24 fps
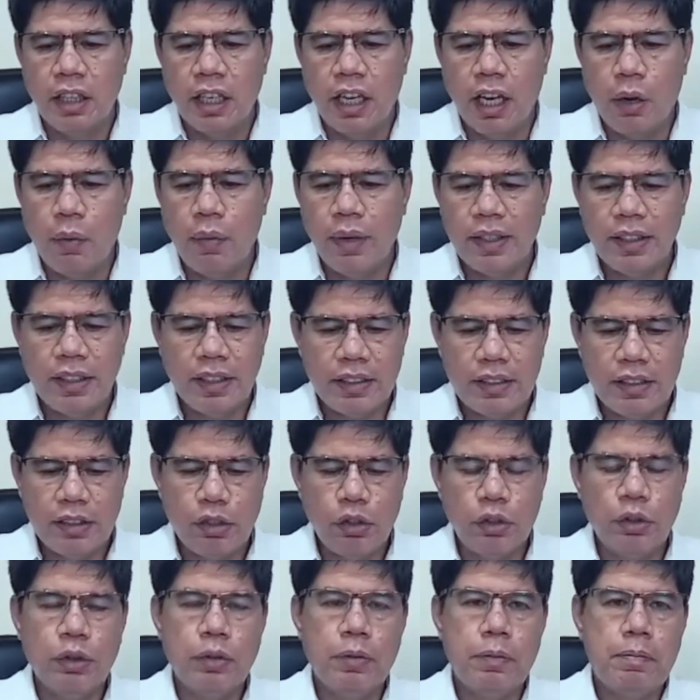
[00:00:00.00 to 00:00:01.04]
I want us
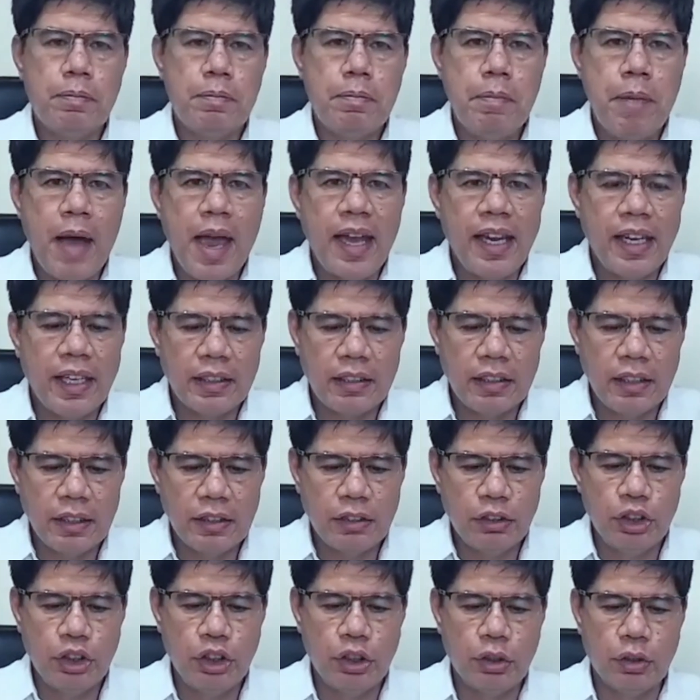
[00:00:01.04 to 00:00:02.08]
to pay
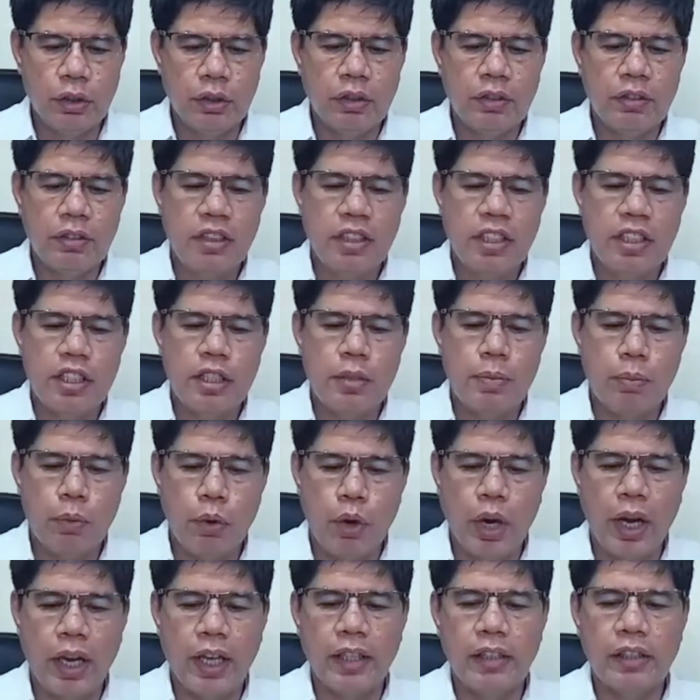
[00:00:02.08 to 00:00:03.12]
attention on this
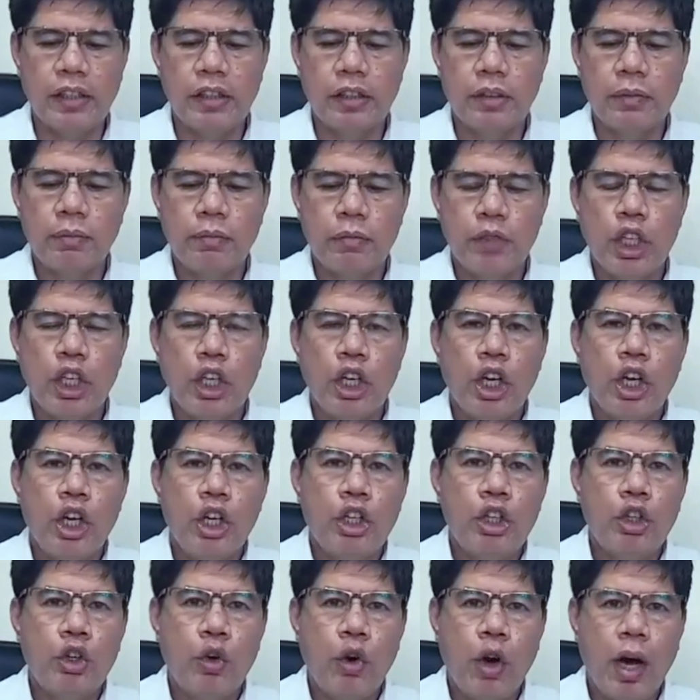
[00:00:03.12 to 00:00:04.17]
phrase.
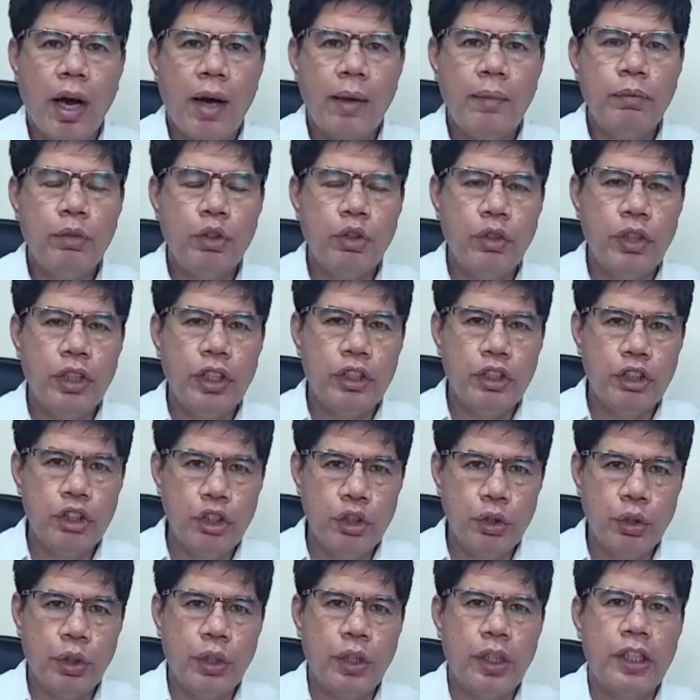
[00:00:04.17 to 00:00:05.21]
You have to
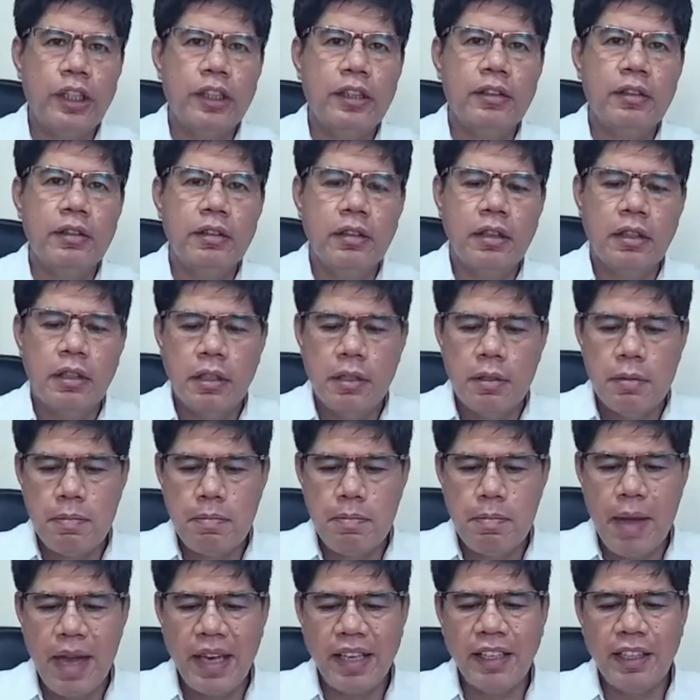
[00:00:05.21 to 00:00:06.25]
endure
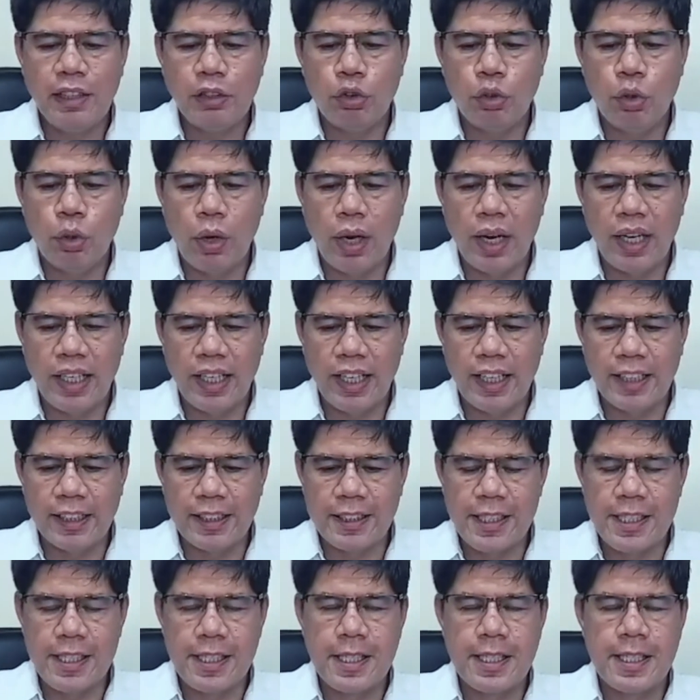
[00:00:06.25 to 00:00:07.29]
many
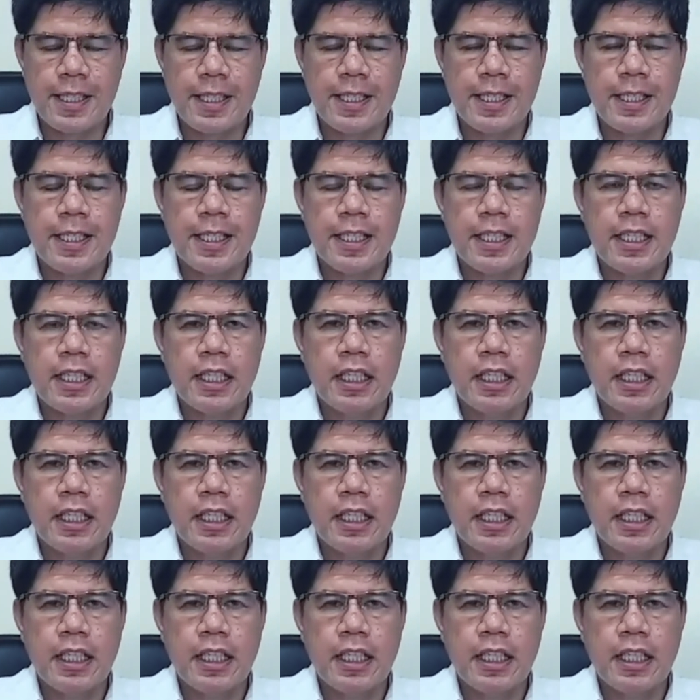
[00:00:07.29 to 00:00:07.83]
trials.